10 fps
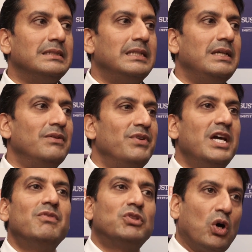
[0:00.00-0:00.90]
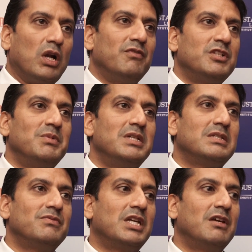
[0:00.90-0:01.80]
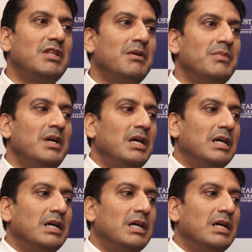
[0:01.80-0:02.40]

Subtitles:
the wherewithal, which means we give them